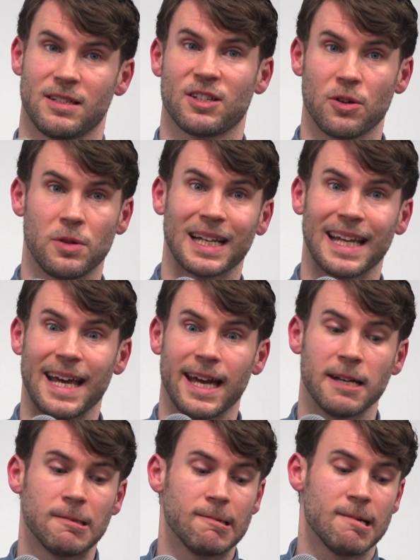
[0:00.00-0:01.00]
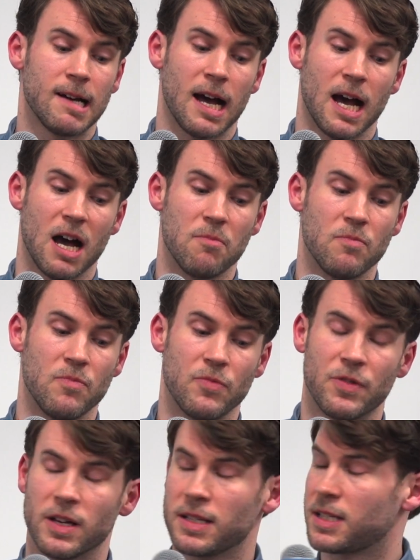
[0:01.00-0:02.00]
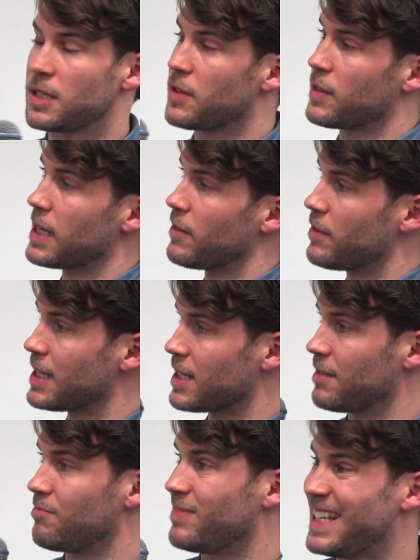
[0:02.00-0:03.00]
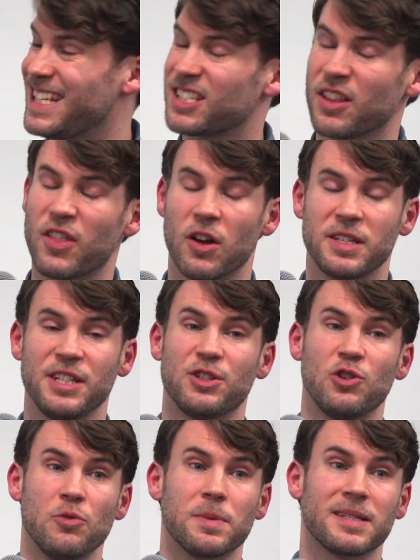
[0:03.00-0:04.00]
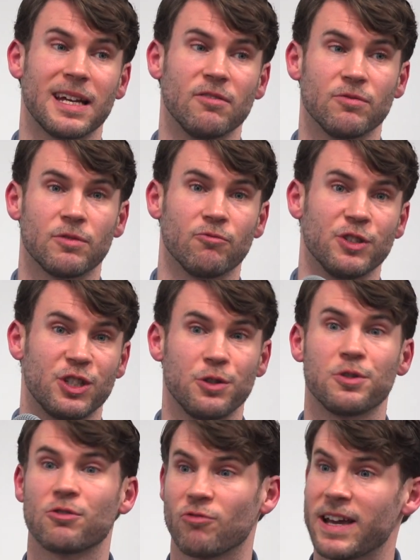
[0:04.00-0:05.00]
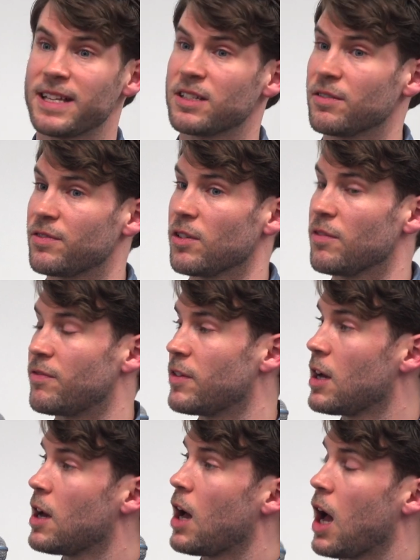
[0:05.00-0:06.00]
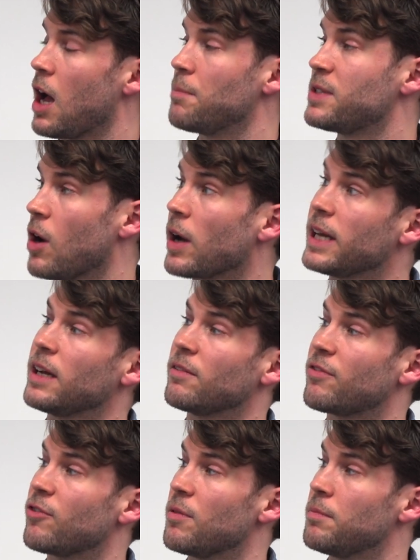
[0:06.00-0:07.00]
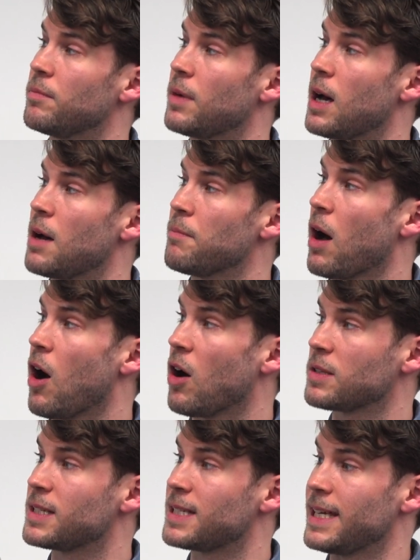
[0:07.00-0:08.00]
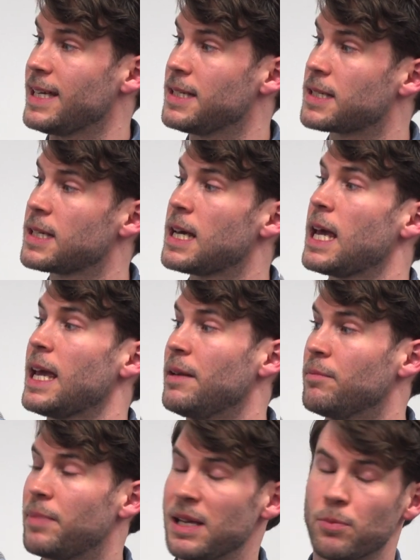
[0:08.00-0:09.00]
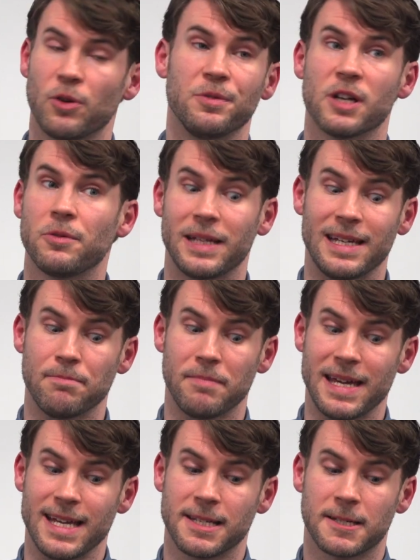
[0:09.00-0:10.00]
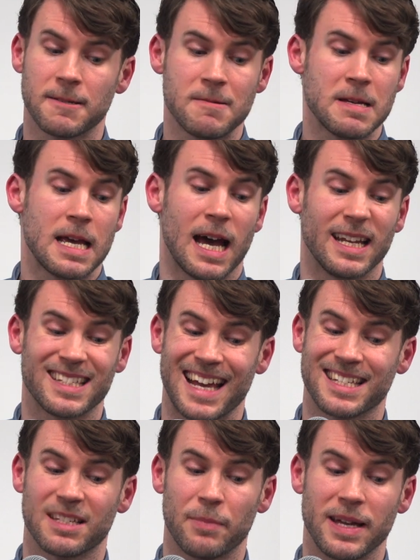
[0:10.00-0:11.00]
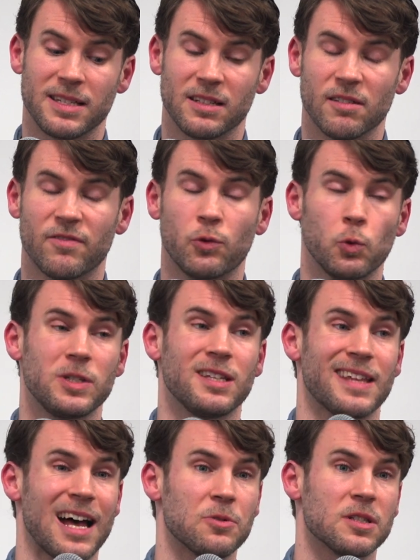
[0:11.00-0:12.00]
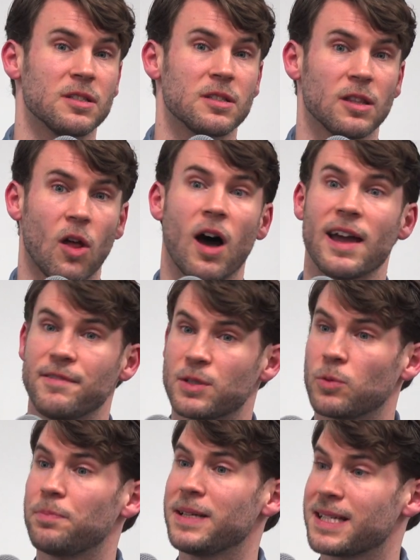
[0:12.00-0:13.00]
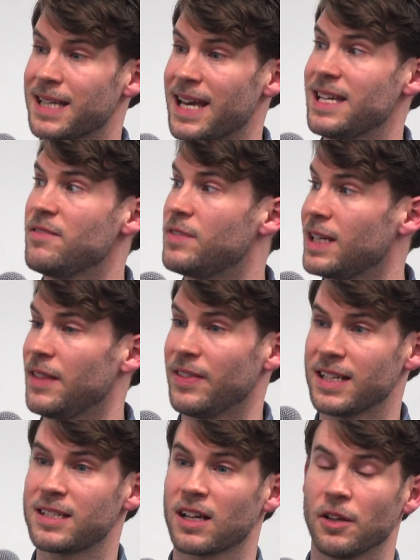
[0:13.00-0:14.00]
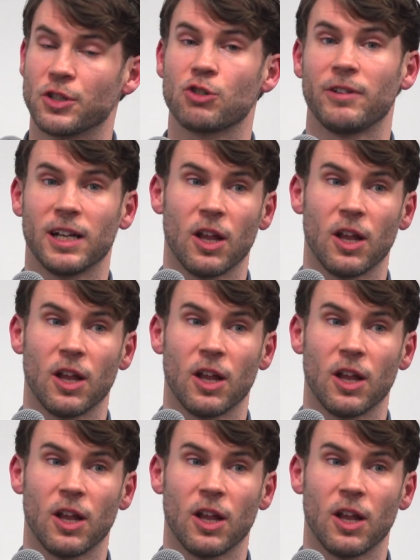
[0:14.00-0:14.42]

so clear that there's at least a 32% reduced rate of dying from heart disease in people who don't eat meat, and it's estimated that 40,000 lives would be saved in this country